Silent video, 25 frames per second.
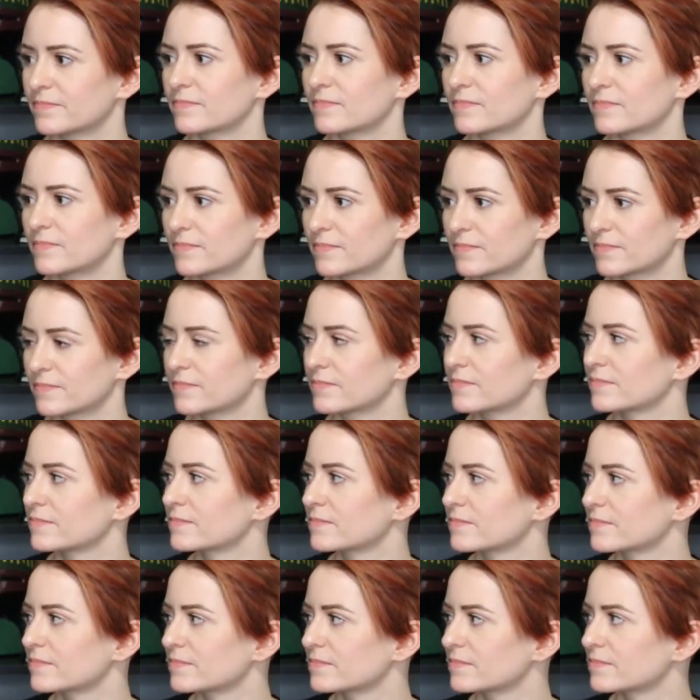
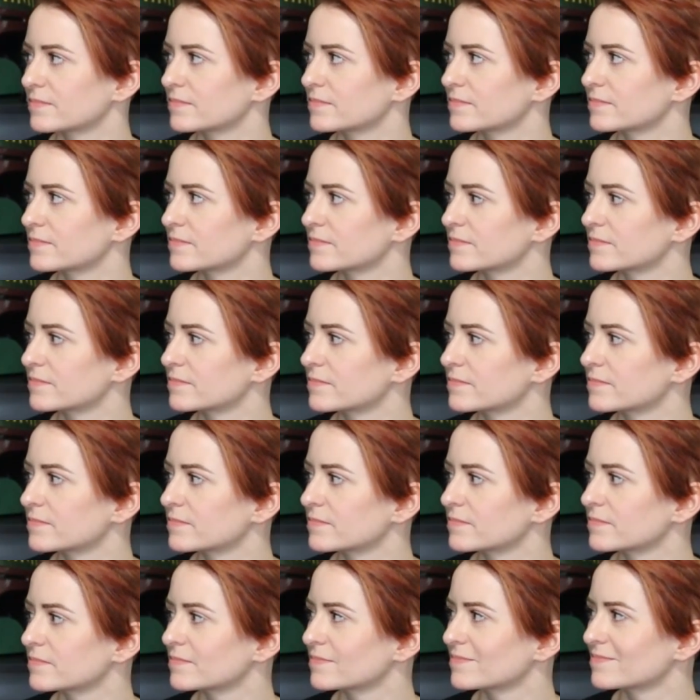
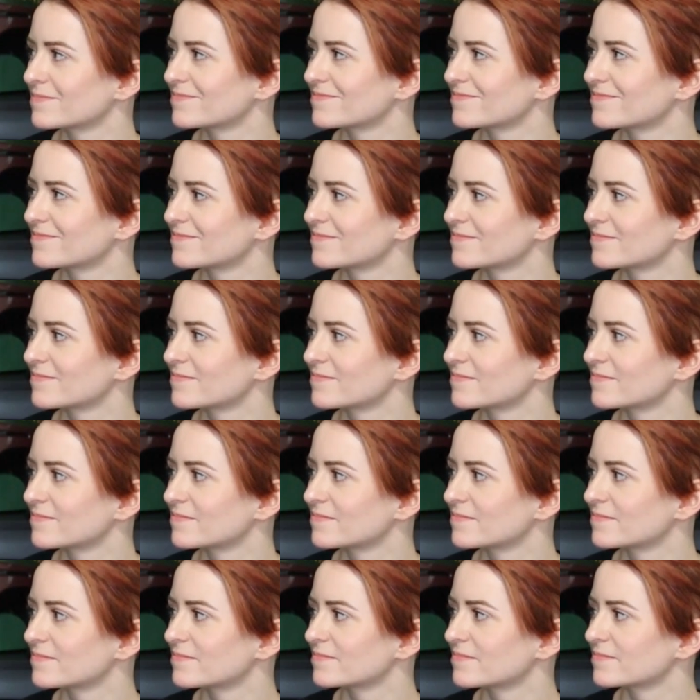
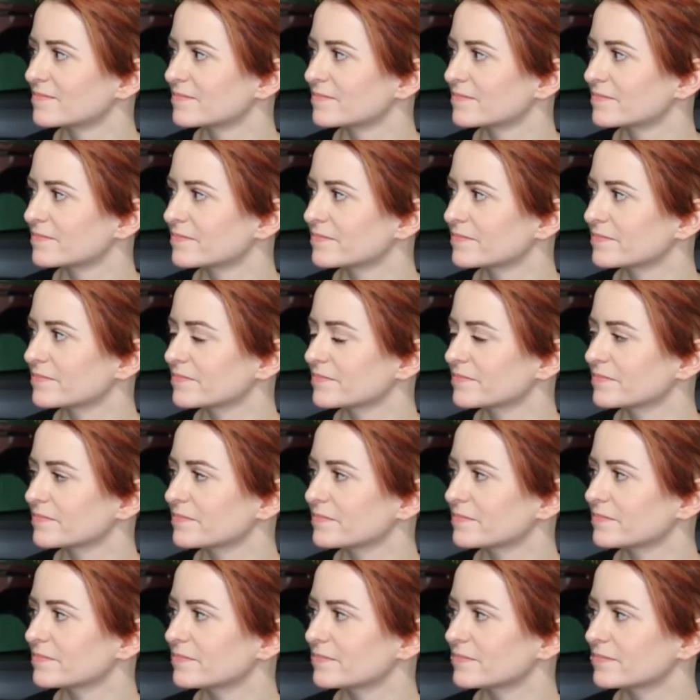
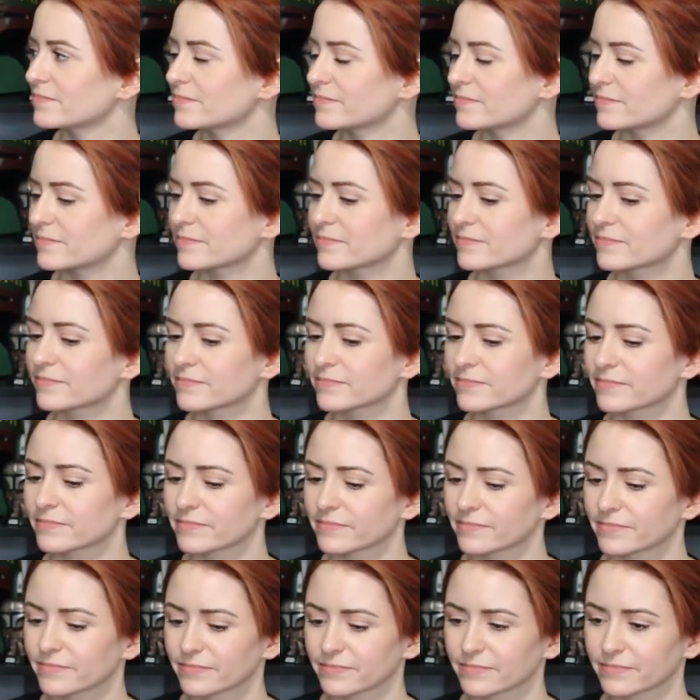
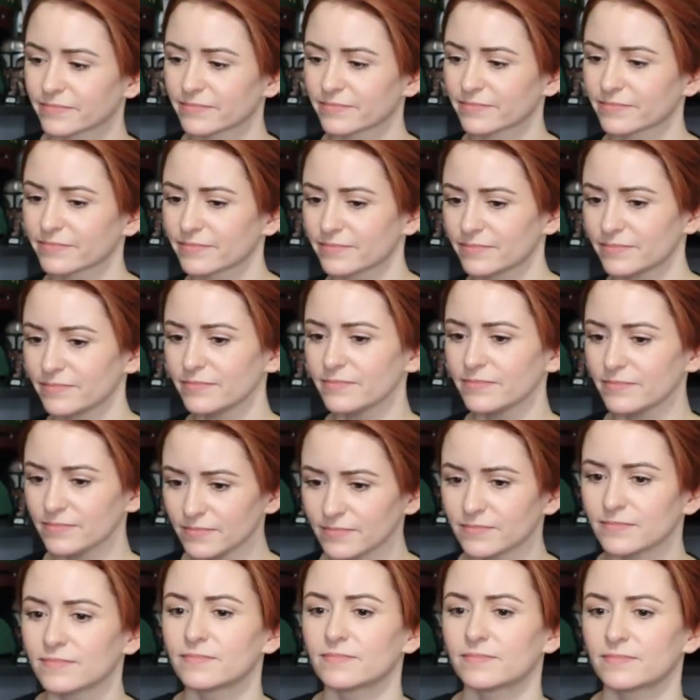
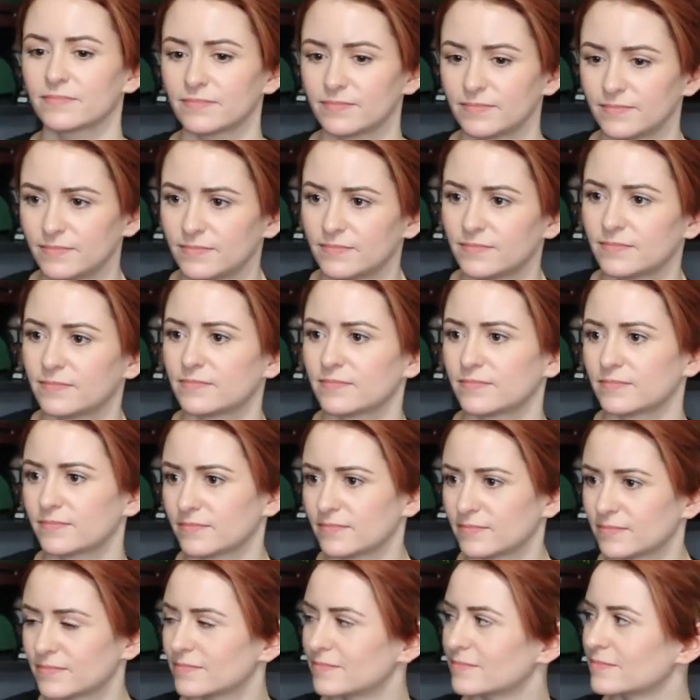
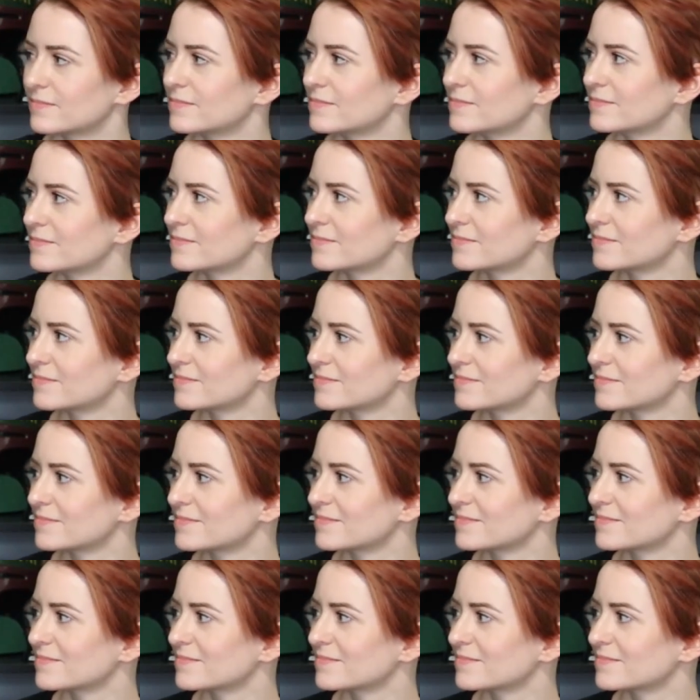This person isn't speaking.